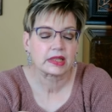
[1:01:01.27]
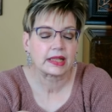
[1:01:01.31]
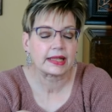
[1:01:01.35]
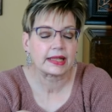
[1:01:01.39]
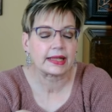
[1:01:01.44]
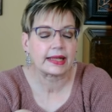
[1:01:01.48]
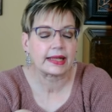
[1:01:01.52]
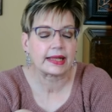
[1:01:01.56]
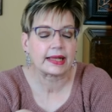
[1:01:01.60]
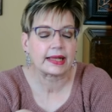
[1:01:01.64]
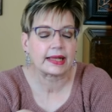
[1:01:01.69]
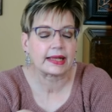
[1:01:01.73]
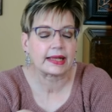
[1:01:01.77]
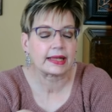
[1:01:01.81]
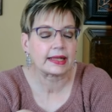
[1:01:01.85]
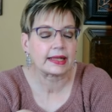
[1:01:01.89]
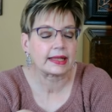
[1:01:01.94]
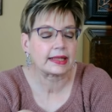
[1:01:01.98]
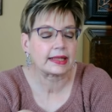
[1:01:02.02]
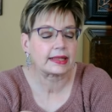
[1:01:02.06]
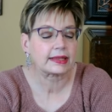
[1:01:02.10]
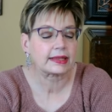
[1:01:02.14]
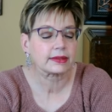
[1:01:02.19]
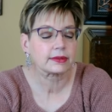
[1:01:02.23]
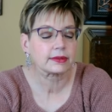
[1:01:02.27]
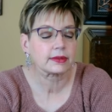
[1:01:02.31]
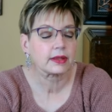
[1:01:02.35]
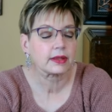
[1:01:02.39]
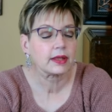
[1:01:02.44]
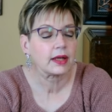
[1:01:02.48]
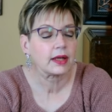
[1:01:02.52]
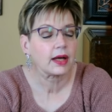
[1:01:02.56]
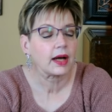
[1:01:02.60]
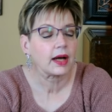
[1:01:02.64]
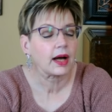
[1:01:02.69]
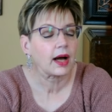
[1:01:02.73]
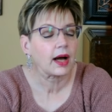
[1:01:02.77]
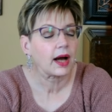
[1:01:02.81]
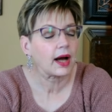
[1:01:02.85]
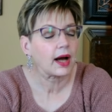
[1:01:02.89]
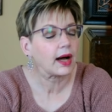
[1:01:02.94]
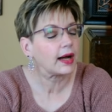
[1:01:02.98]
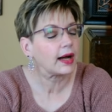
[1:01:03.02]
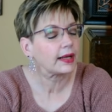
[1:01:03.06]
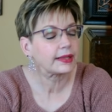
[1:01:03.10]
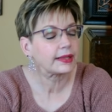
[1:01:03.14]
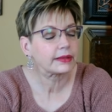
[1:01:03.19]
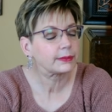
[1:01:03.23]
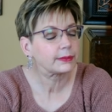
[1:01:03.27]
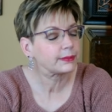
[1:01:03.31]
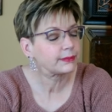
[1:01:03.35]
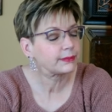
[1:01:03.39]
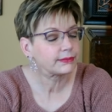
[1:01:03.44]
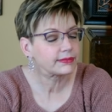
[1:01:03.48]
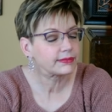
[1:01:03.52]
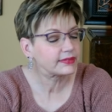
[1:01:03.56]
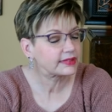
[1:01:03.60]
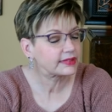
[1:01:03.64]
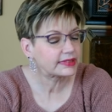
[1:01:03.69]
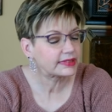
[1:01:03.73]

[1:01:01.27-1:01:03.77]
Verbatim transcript: And I am,